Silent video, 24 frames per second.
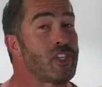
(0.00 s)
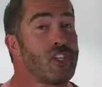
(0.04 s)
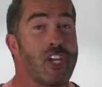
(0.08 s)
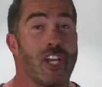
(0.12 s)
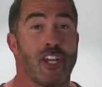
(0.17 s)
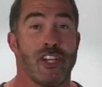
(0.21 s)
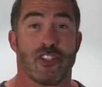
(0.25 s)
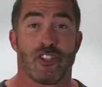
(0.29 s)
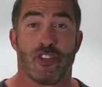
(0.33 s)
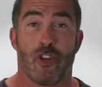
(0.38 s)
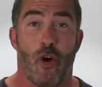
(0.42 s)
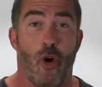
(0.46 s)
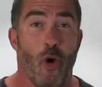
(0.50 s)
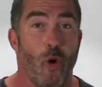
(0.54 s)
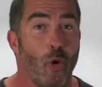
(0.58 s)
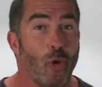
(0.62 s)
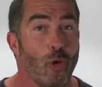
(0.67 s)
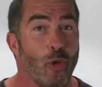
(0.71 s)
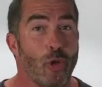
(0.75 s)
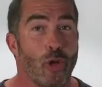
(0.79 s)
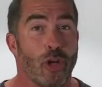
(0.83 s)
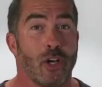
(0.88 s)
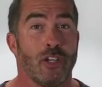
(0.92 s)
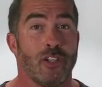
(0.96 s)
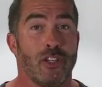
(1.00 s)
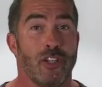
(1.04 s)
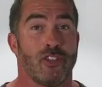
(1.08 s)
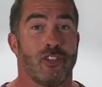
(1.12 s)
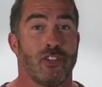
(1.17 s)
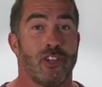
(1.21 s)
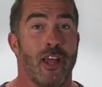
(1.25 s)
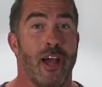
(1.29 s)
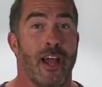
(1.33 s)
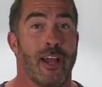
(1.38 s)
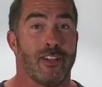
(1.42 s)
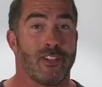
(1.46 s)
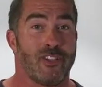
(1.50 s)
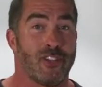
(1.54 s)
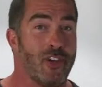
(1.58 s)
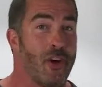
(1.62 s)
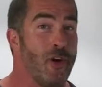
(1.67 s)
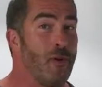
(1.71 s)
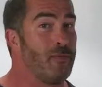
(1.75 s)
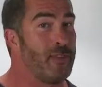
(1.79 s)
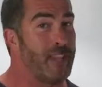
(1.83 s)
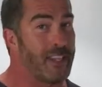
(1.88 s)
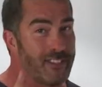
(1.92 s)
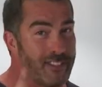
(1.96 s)
change the whole look of this light.
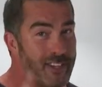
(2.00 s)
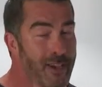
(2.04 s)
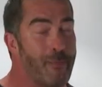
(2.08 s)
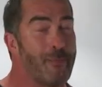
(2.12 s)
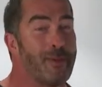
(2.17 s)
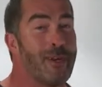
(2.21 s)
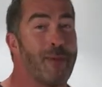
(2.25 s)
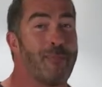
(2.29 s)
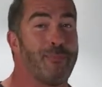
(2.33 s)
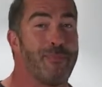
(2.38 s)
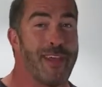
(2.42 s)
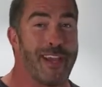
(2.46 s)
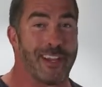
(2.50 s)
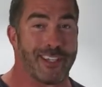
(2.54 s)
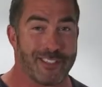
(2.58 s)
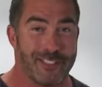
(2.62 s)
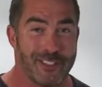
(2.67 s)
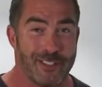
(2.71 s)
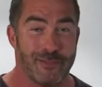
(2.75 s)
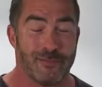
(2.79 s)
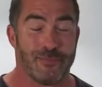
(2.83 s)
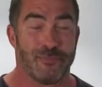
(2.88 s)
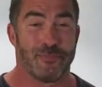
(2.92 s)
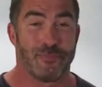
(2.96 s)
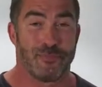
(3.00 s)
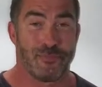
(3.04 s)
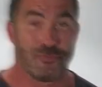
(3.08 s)
So that's coming up next.